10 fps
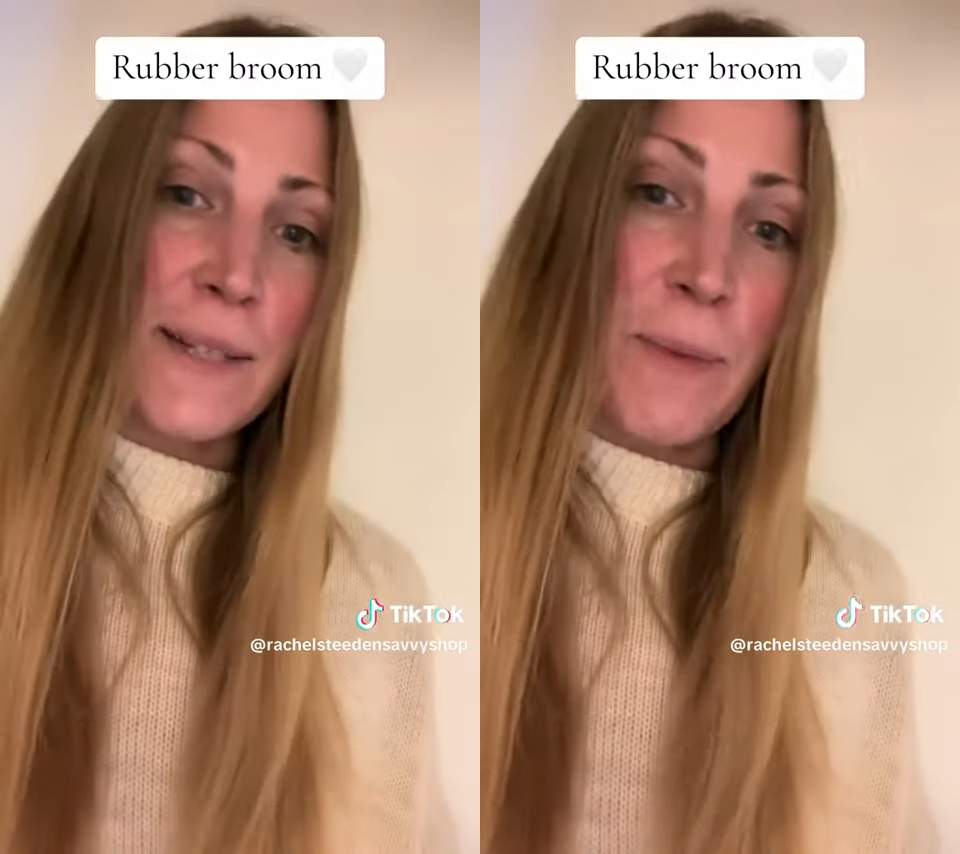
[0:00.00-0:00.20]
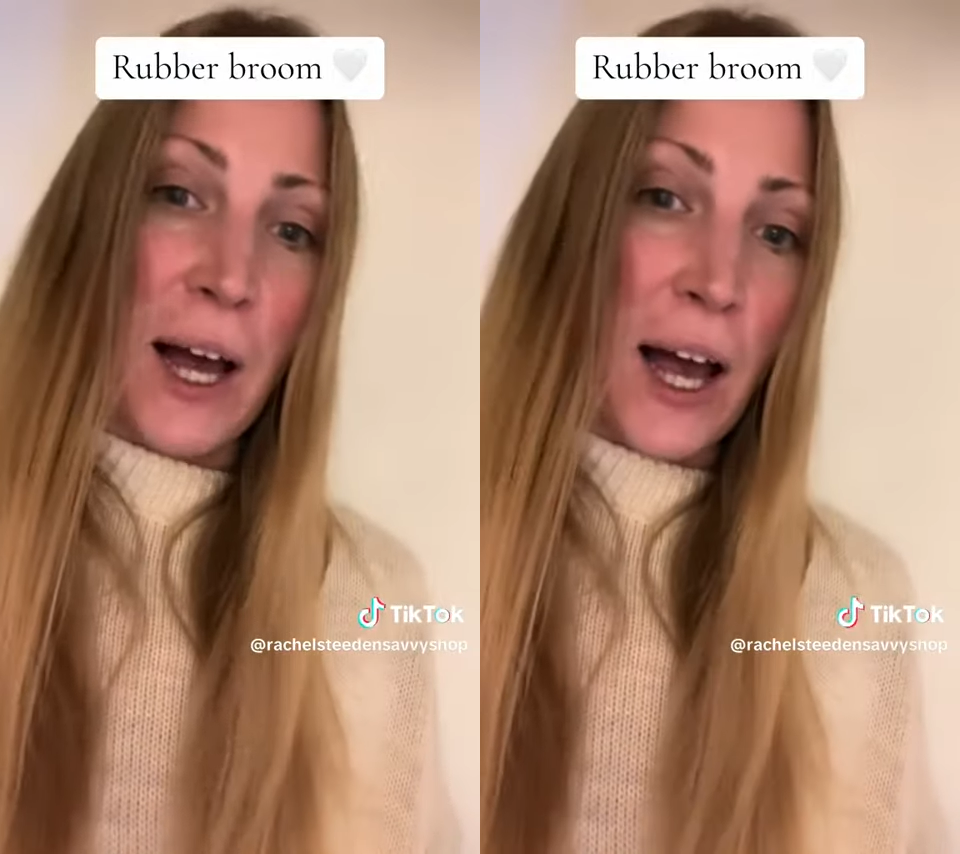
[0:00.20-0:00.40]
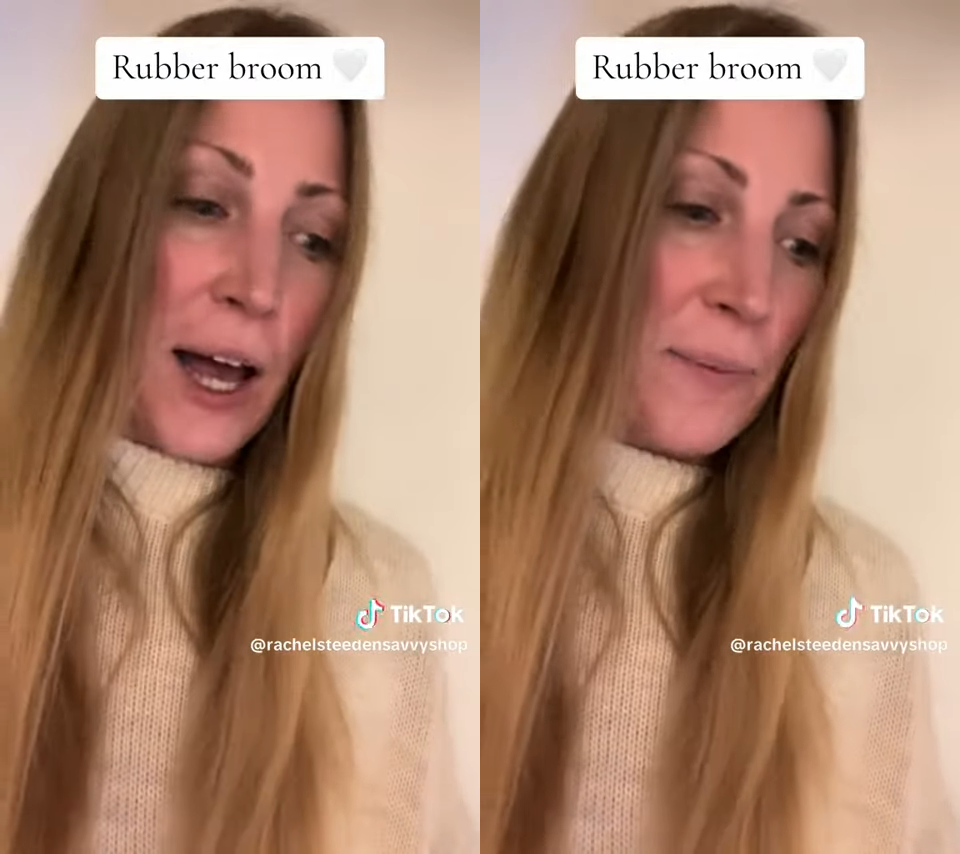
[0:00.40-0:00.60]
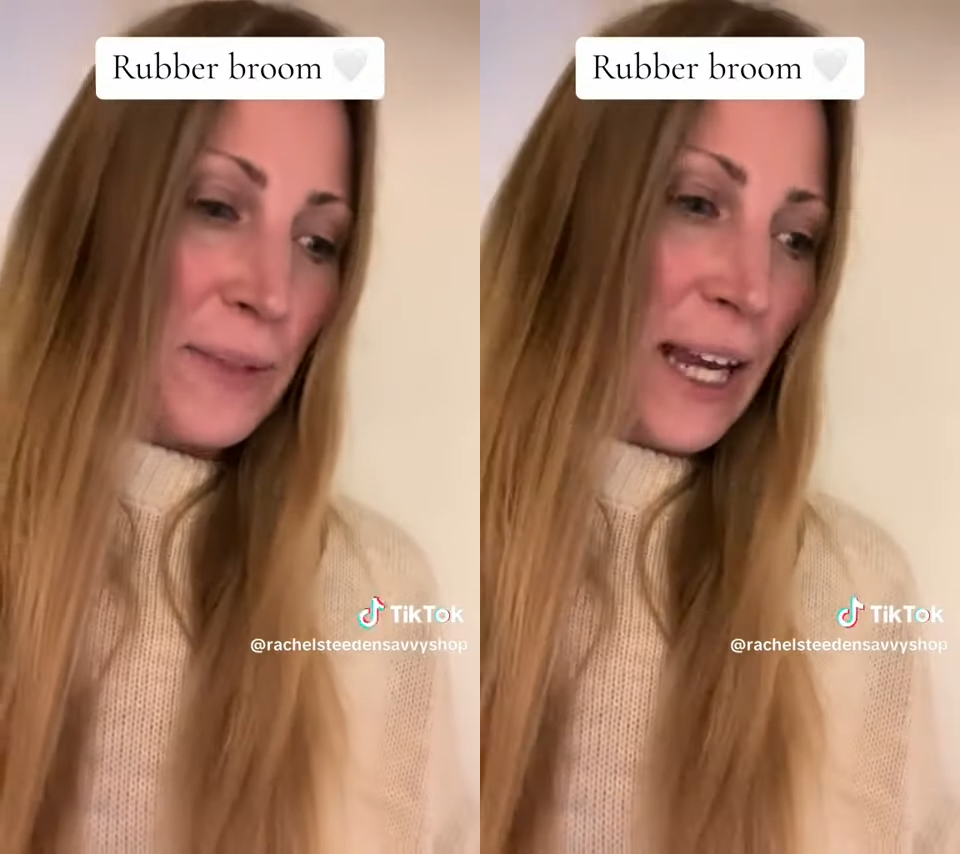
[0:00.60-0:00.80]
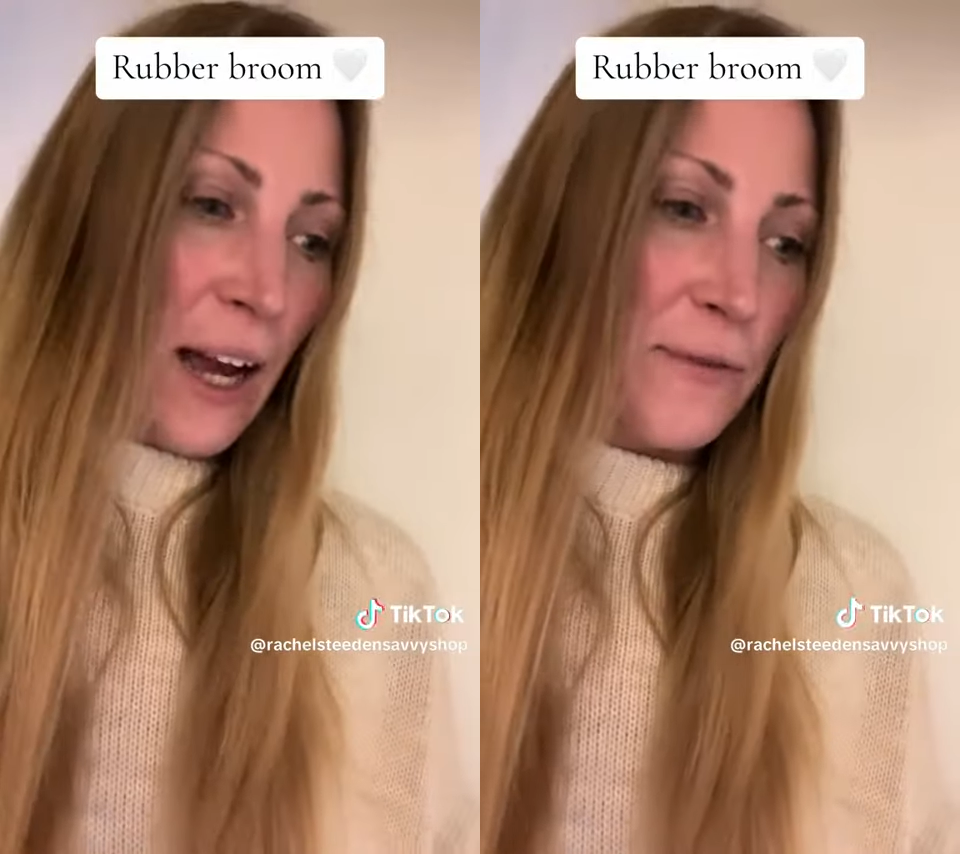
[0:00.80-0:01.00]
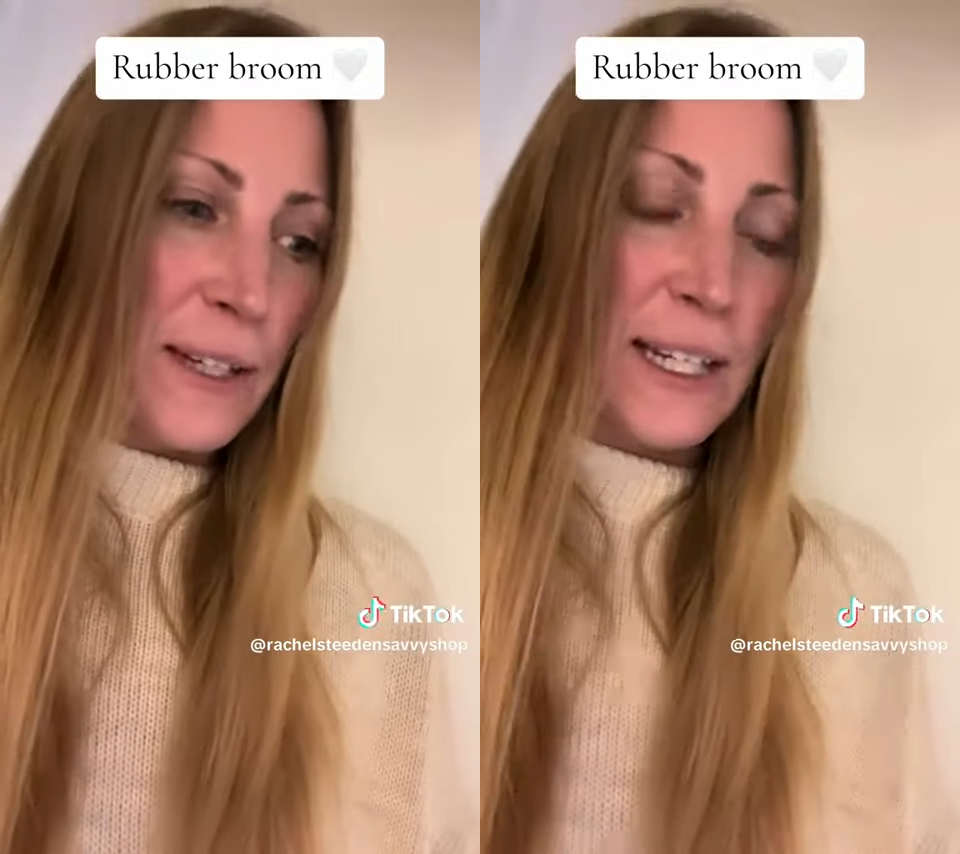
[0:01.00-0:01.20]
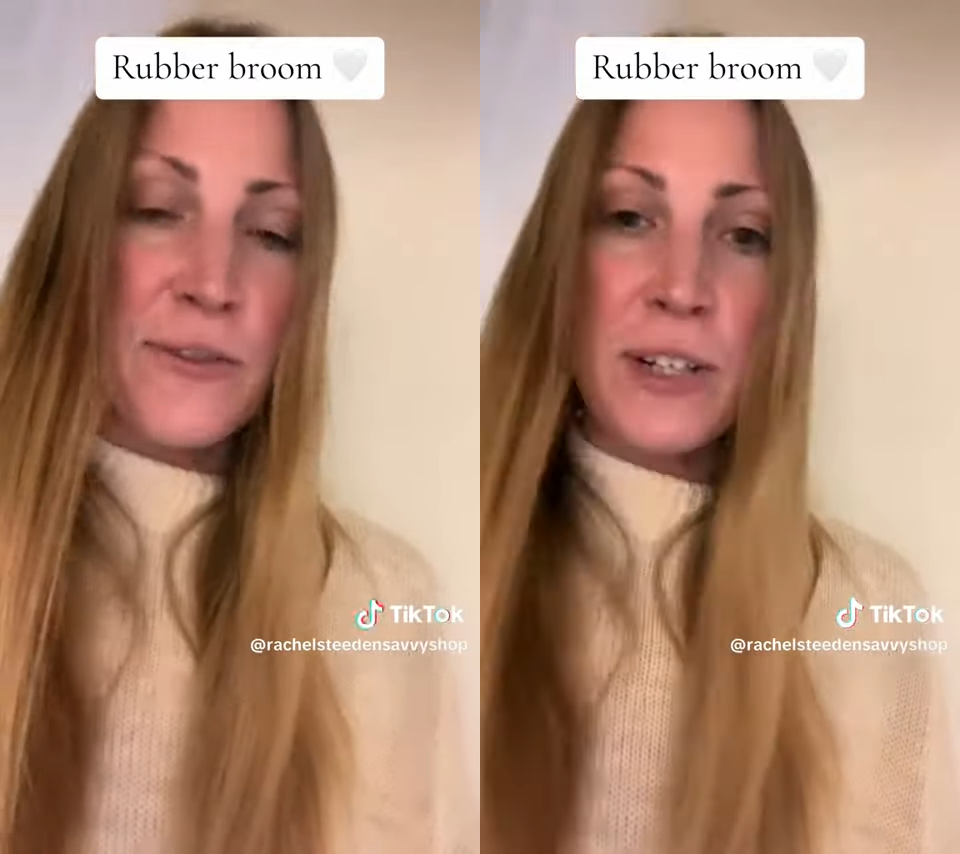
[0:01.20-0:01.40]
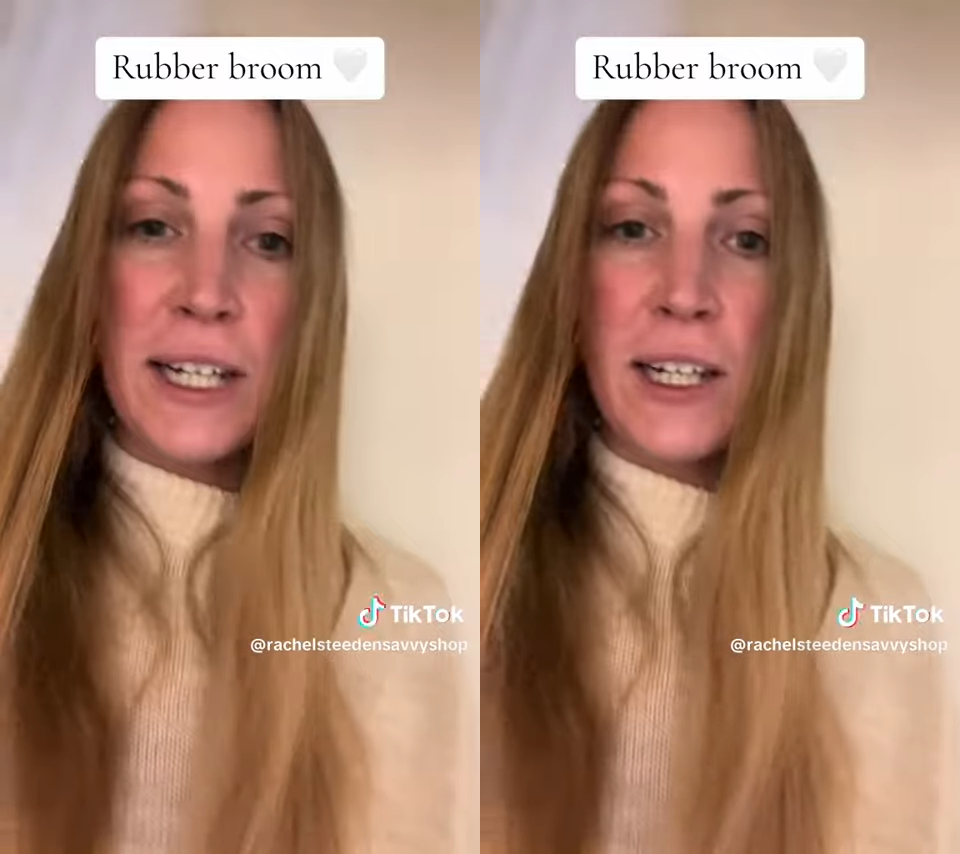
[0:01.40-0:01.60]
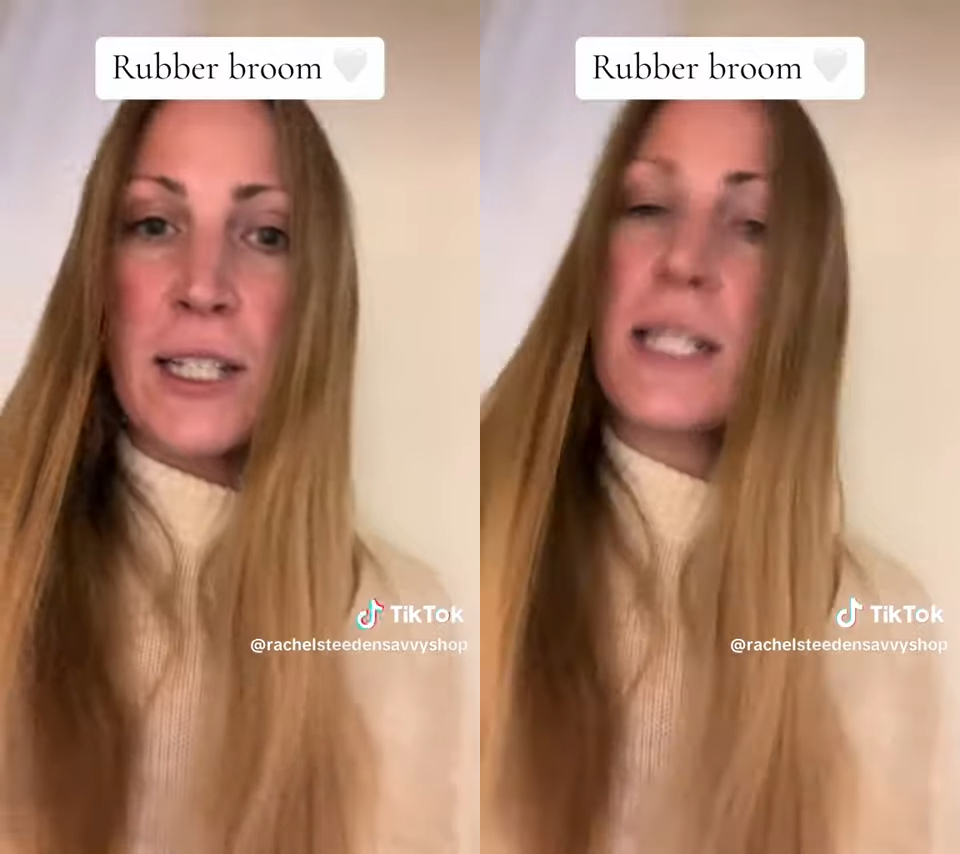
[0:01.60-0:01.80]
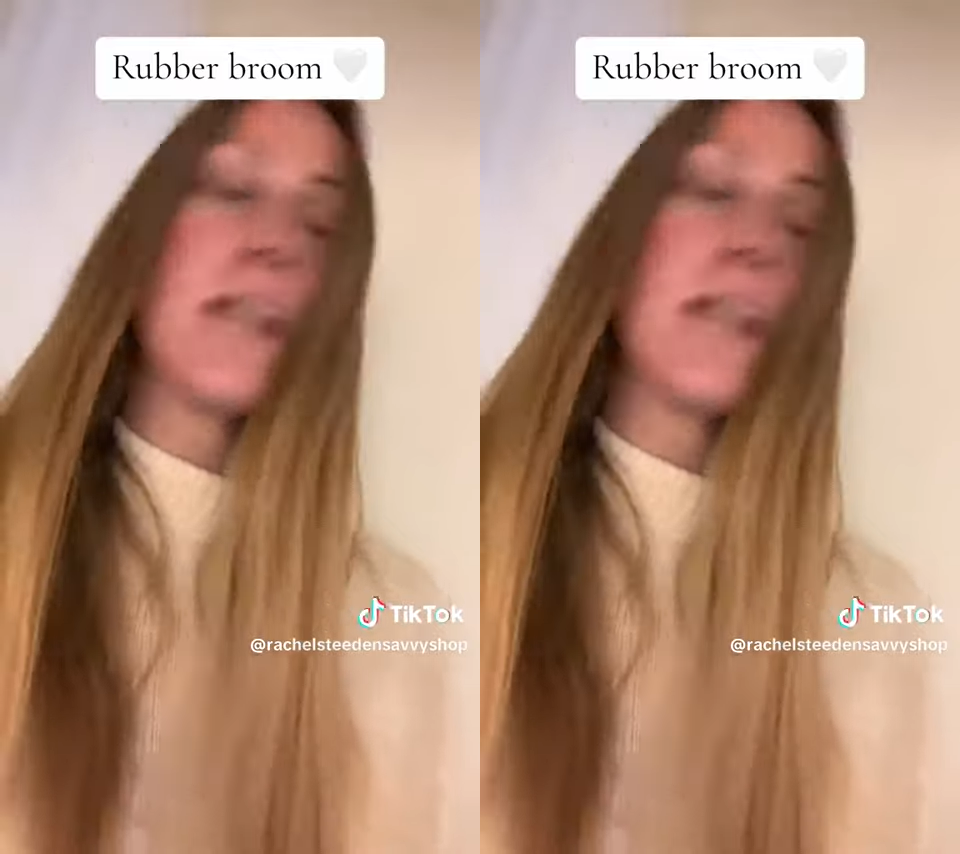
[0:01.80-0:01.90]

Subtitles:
But yeah, I think it's really good if